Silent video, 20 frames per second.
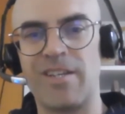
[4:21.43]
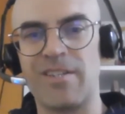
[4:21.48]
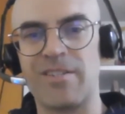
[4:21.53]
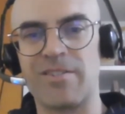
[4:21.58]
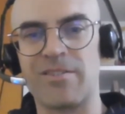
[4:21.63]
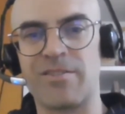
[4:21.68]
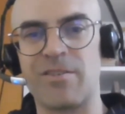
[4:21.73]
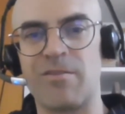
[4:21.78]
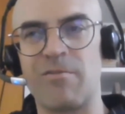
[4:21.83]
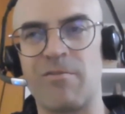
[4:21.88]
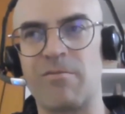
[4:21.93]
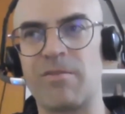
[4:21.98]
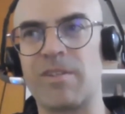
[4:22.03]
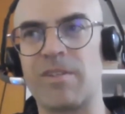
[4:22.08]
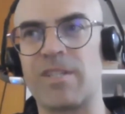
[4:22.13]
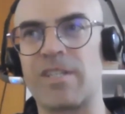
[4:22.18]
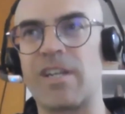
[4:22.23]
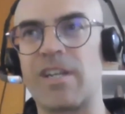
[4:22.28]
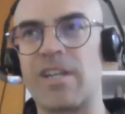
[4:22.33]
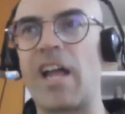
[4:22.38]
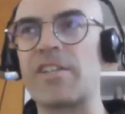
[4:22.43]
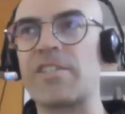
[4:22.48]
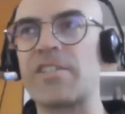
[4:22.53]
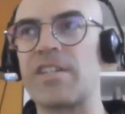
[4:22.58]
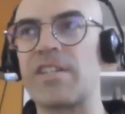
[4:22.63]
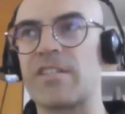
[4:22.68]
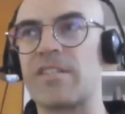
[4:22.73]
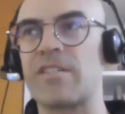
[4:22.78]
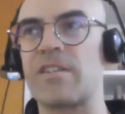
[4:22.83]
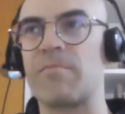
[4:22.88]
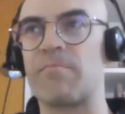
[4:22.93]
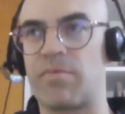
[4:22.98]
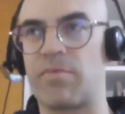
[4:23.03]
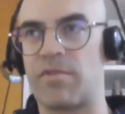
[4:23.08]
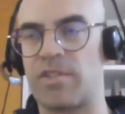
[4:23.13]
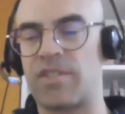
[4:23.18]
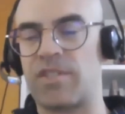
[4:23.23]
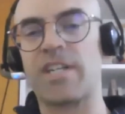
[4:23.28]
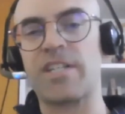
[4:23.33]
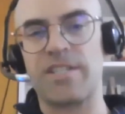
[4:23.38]
So not just a
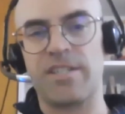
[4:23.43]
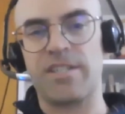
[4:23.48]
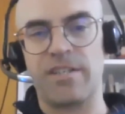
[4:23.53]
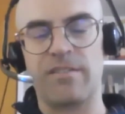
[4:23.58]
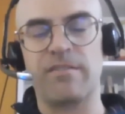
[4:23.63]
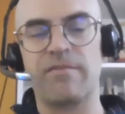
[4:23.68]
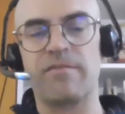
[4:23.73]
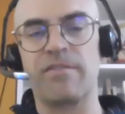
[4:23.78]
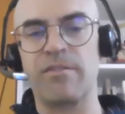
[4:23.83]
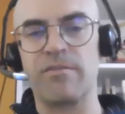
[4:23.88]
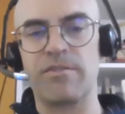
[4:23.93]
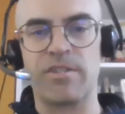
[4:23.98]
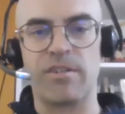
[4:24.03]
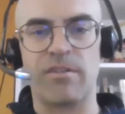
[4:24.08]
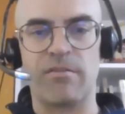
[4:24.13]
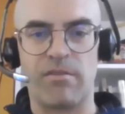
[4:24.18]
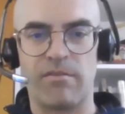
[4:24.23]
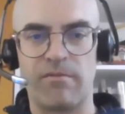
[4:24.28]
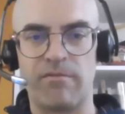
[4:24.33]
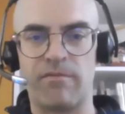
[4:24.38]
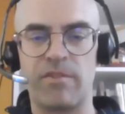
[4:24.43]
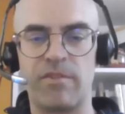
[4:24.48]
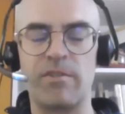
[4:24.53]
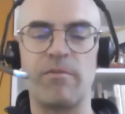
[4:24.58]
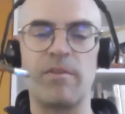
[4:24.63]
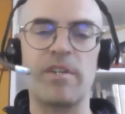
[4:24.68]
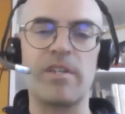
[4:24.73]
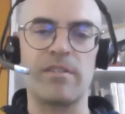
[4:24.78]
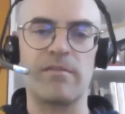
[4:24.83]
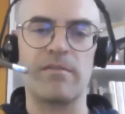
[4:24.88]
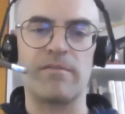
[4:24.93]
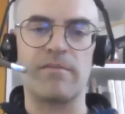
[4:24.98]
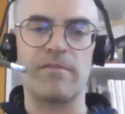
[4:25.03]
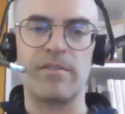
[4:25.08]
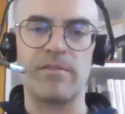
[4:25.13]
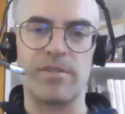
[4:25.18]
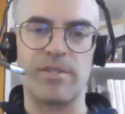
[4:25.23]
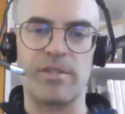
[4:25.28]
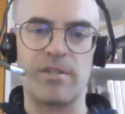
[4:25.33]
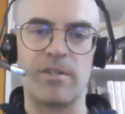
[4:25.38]
prediction of the future or view into the
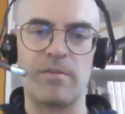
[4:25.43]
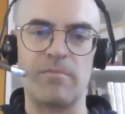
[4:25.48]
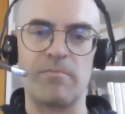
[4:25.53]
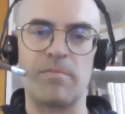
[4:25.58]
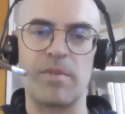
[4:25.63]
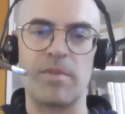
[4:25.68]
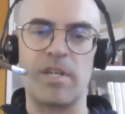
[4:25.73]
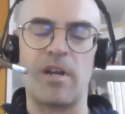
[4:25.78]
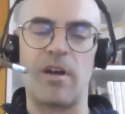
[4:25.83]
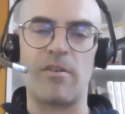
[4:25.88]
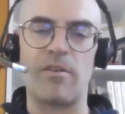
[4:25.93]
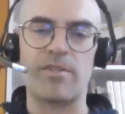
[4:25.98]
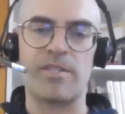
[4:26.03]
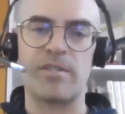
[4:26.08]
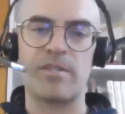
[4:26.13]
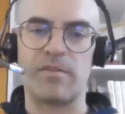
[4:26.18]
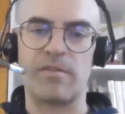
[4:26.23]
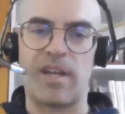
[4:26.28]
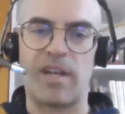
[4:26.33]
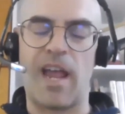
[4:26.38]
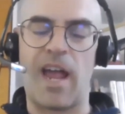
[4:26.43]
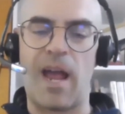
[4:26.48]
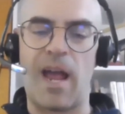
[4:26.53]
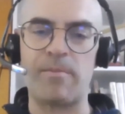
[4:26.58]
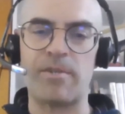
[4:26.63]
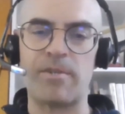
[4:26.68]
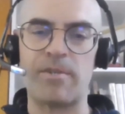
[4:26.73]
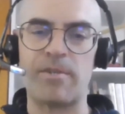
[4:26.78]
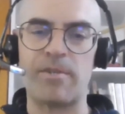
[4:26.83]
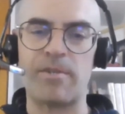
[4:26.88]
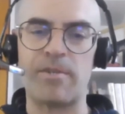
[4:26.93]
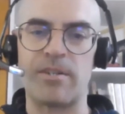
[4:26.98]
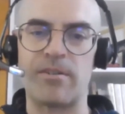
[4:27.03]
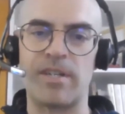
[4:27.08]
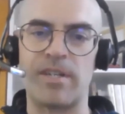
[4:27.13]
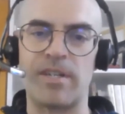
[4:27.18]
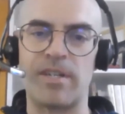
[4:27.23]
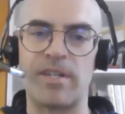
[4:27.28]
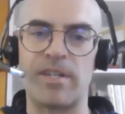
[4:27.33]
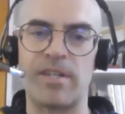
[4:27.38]
future, but also
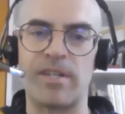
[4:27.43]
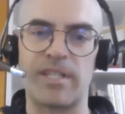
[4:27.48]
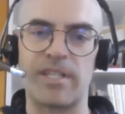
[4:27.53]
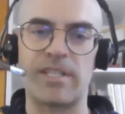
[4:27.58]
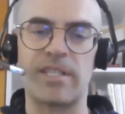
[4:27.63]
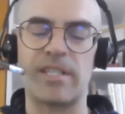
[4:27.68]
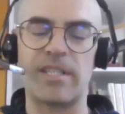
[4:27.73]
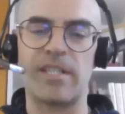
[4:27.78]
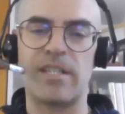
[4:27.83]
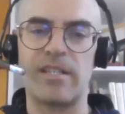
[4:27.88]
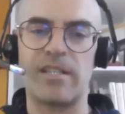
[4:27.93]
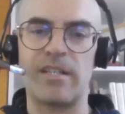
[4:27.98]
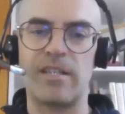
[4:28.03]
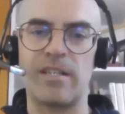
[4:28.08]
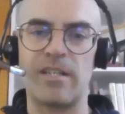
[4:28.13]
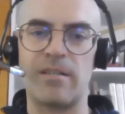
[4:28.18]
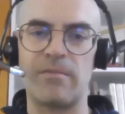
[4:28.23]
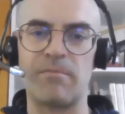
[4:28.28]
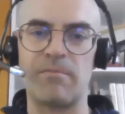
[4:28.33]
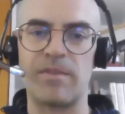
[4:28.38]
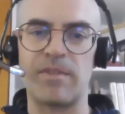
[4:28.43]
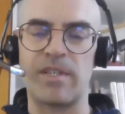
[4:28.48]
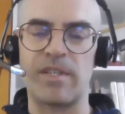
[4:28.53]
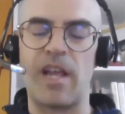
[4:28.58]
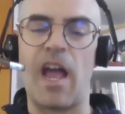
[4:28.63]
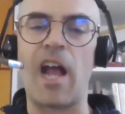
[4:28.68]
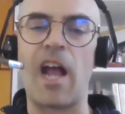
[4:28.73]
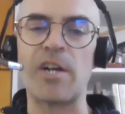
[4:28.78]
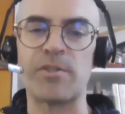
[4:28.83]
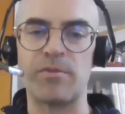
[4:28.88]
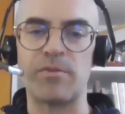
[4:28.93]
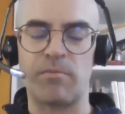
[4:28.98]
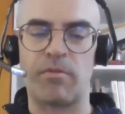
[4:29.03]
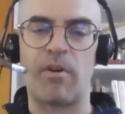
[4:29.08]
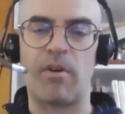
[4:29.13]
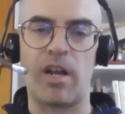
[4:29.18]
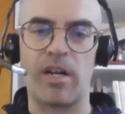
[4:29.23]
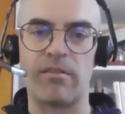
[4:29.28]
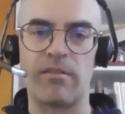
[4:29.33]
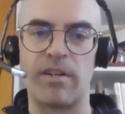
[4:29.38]
capturing the actual
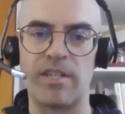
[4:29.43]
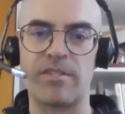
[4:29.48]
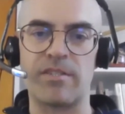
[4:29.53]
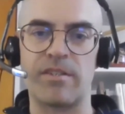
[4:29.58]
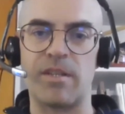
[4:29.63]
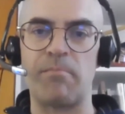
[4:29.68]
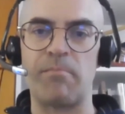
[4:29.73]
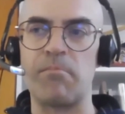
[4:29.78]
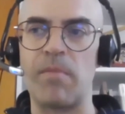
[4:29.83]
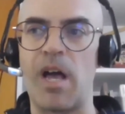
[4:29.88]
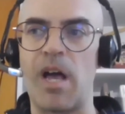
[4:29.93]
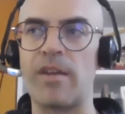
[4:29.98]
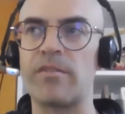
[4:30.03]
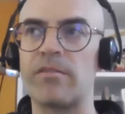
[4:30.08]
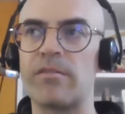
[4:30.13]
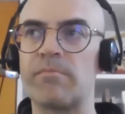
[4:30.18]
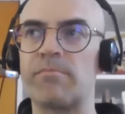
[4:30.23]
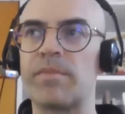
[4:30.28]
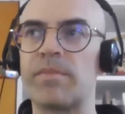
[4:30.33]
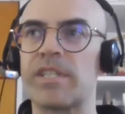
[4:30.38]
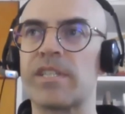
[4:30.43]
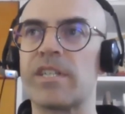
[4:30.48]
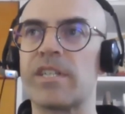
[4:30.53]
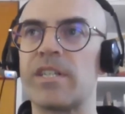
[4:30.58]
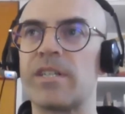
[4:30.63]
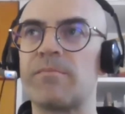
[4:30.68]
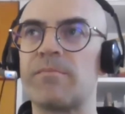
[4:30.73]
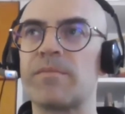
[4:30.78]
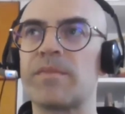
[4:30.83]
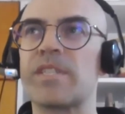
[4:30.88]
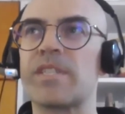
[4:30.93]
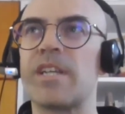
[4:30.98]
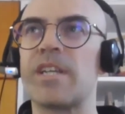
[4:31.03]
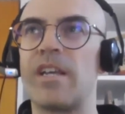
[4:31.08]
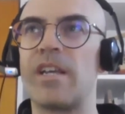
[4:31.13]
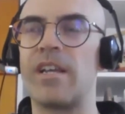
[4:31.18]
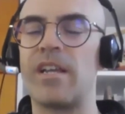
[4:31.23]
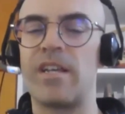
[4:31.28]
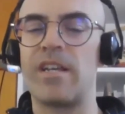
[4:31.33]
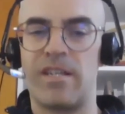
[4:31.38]
progress. So the model becomes,
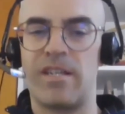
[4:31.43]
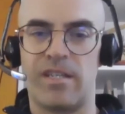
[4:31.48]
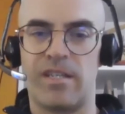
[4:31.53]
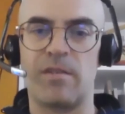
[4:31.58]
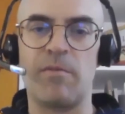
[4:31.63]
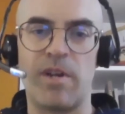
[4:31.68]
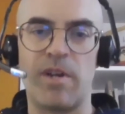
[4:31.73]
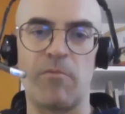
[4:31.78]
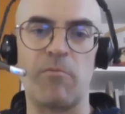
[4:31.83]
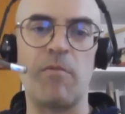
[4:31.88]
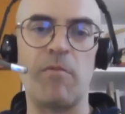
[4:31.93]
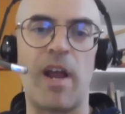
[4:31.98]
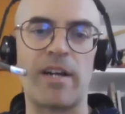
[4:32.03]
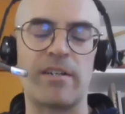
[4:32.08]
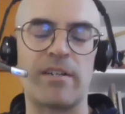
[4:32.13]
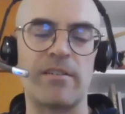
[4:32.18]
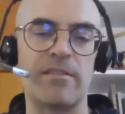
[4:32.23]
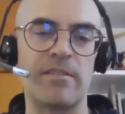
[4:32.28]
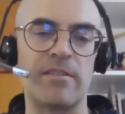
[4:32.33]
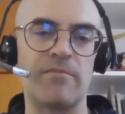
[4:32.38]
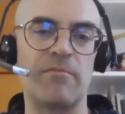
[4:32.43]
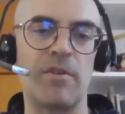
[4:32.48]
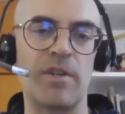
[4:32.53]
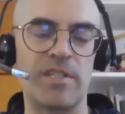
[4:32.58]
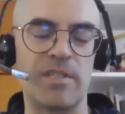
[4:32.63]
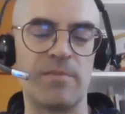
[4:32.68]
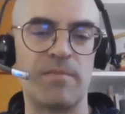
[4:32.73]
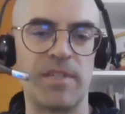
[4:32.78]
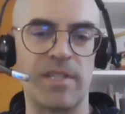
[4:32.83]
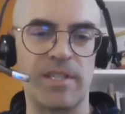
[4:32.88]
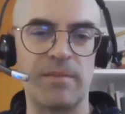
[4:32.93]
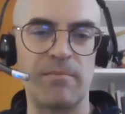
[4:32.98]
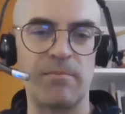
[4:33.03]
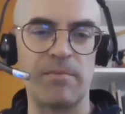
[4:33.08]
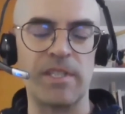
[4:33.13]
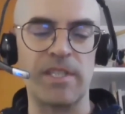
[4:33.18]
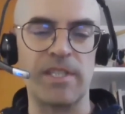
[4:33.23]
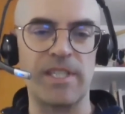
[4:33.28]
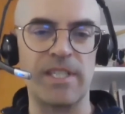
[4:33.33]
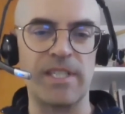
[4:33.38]
in a way, a record of what's been
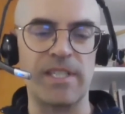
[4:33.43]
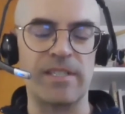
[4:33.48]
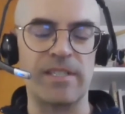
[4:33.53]
complete.